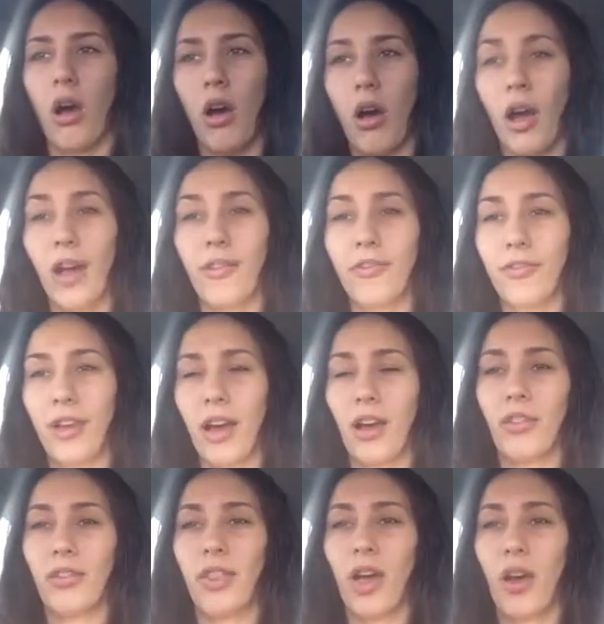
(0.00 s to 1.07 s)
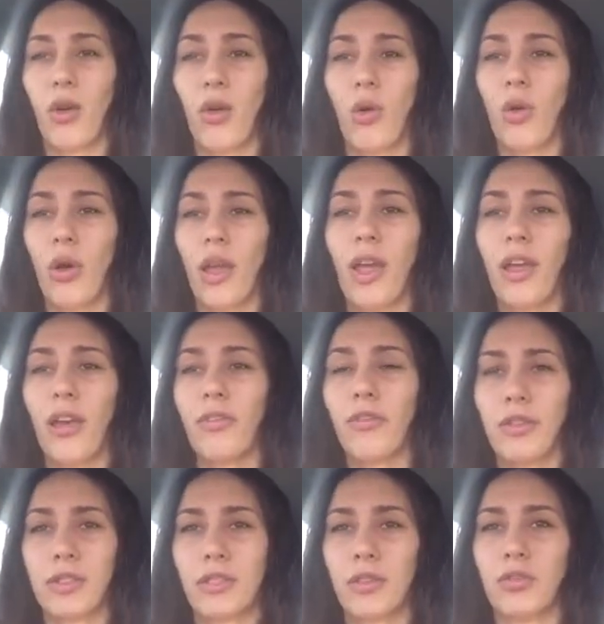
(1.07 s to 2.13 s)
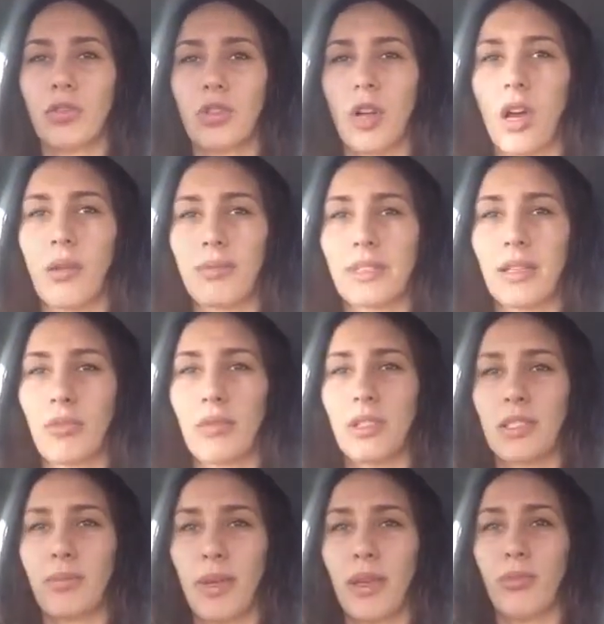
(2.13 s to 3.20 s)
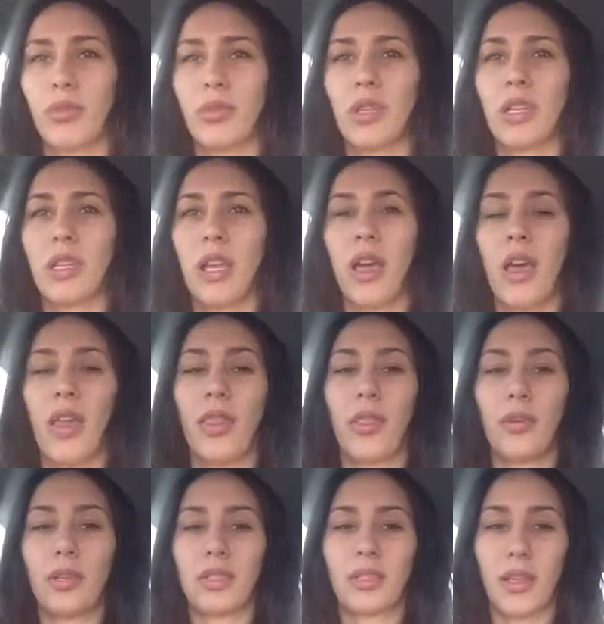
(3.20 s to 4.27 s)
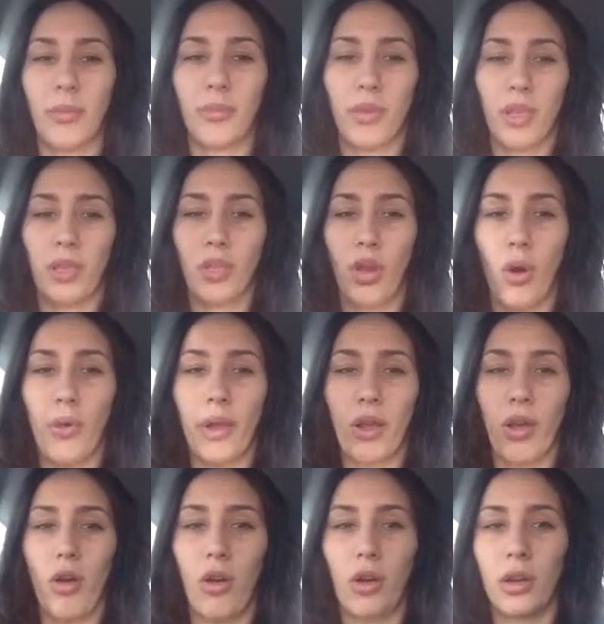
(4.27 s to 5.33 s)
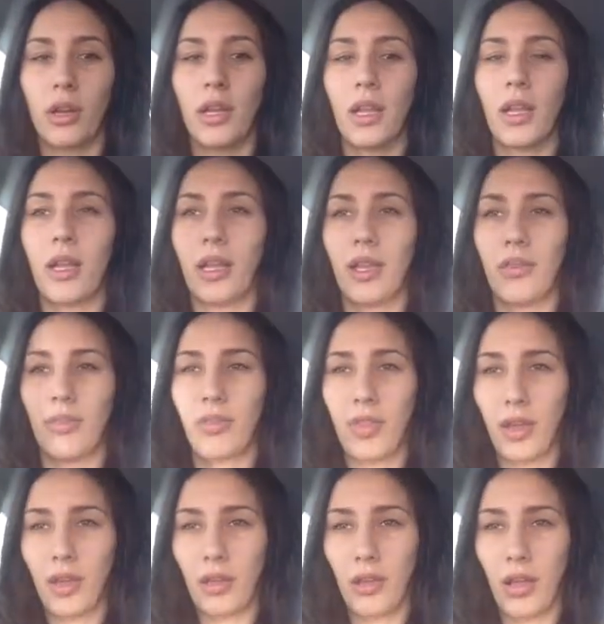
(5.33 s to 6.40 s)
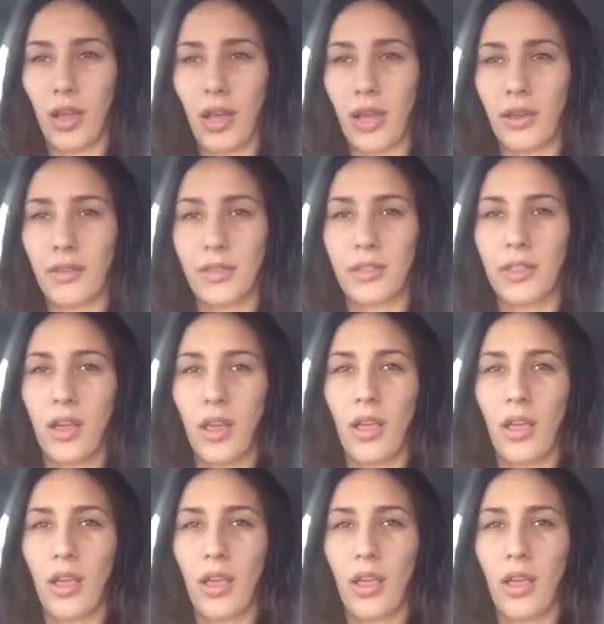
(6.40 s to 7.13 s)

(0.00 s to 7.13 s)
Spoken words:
I found that every single time someone is being bullied, there is something going on in their lives